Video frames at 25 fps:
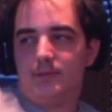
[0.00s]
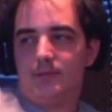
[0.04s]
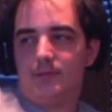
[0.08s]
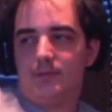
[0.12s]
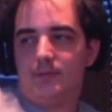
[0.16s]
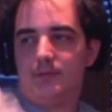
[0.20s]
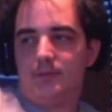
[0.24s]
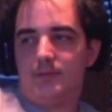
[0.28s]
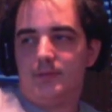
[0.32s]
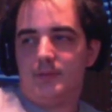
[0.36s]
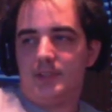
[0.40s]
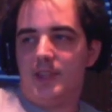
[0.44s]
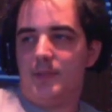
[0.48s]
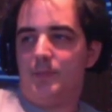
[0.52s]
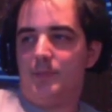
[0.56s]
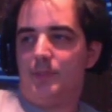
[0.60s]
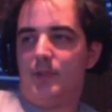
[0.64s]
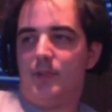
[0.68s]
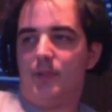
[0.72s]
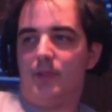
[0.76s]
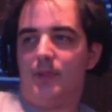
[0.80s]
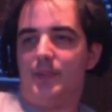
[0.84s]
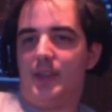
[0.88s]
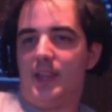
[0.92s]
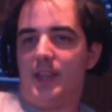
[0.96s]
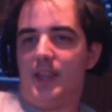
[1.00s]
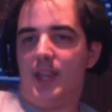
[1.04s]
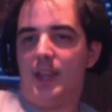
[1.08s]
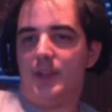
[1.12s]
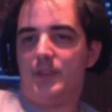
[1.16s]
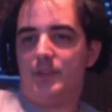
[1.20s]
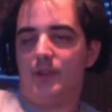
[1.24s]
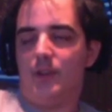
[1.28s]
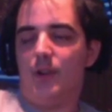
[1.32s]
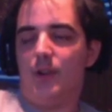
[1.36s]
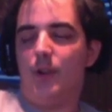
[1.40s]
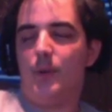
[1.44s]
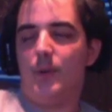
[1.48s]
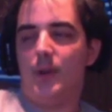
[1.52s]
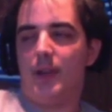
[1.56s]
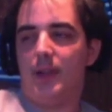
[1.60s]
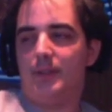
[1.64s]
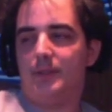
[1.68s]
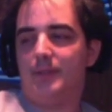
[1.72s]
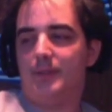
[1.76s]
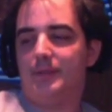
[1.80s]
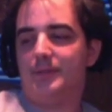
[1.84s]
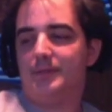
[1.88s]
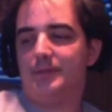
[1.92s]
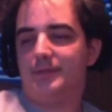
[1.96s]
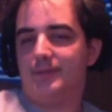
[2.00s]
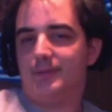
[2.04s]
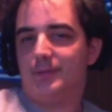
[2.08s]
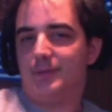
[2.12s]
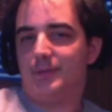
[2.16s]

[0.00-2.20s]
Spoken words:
Snip, you're on vacation, go away. Go